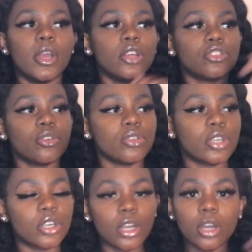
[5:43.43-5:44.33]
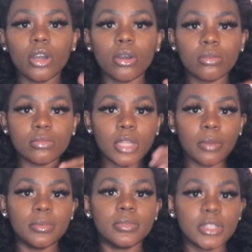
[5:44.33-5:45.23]
So the girl that
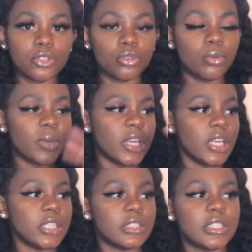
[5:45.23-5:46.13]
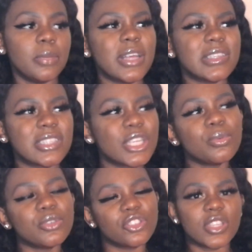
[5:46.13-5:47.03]
we was into with, she basically
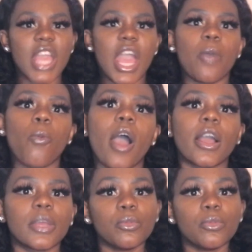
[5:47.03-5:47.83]
was just kept walking.